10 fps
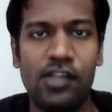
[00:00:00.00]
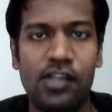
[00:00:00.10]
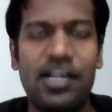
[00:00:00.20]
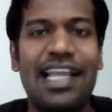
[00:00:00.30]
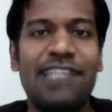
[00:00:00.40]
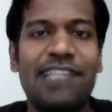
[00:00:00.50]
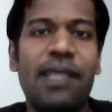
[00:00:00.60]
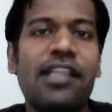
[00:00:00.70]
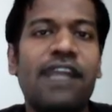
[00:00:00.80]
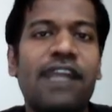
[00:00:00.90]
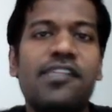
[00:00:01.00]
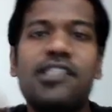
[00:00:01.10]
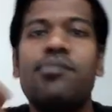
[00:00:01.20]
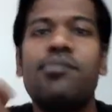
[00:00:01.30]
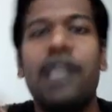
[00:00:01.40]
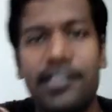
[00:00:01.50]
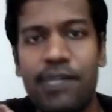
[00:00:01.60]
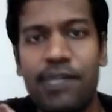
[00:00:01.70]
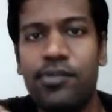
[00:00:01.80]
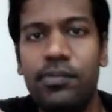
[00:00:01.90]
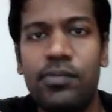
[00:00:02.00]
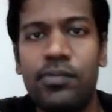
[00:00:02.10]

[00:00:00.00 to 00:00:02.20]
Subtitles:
So I'll explain that with a simple example.